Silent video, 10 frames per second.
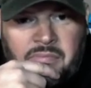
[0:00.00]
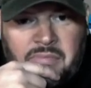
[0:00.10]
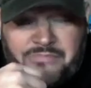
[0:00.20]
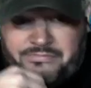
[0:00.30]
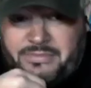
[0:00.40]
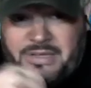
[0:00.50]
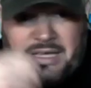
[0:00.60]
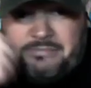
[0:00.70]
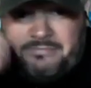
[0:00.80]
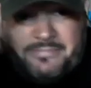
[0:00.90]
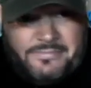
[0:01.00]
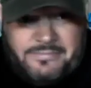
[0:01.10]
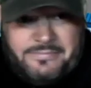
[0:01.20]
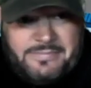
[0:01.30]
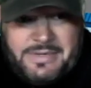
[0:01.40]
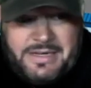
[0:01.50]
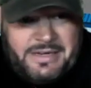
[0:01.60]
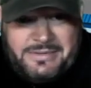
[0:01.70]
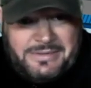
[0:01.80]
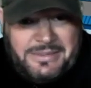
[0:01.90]
It,
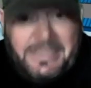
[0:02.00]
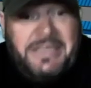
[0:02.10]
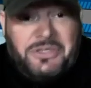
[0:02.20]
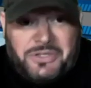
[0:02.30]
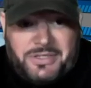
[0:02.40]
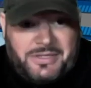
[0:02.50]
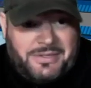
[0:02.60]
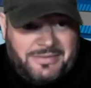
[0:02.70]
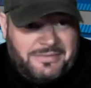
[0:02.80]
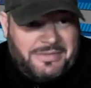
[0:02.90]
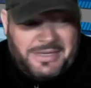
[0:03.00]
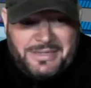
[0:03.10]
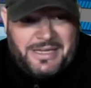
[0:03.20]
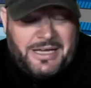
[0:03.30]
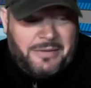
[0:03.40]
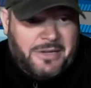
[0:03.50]
at least 10 times.